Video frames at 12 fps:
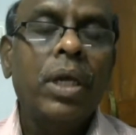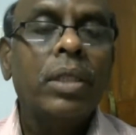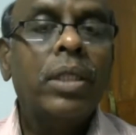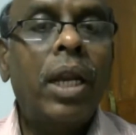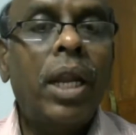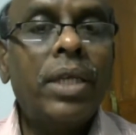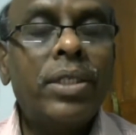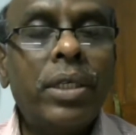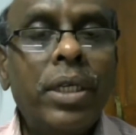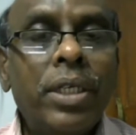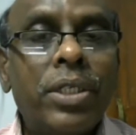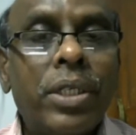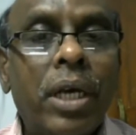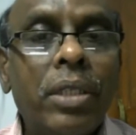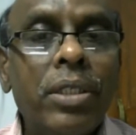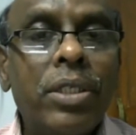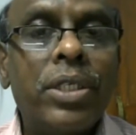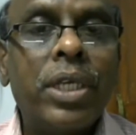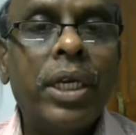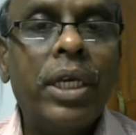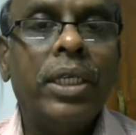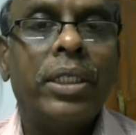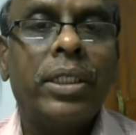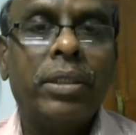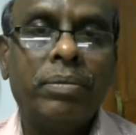the lesson is concealed,